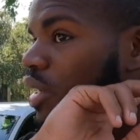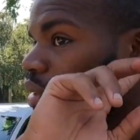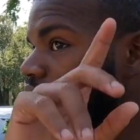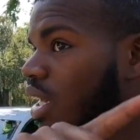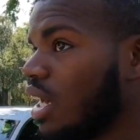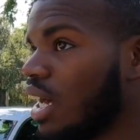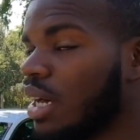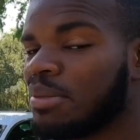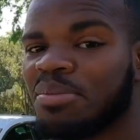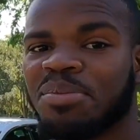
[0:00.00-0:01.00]
out.
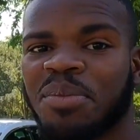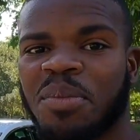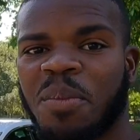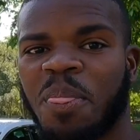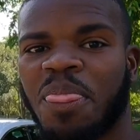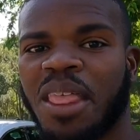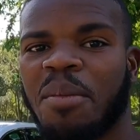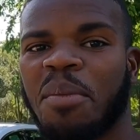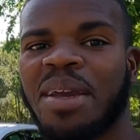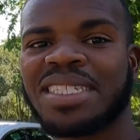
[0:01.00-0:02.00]

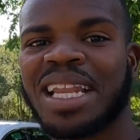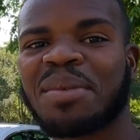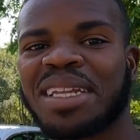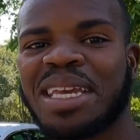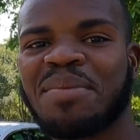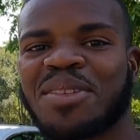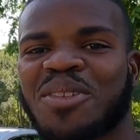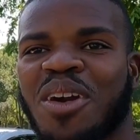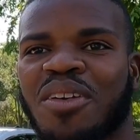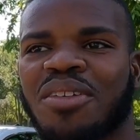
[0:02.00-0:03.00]
But basically, I'm gonna keep this
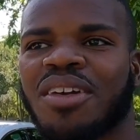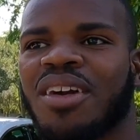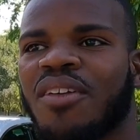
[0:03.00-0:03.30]
car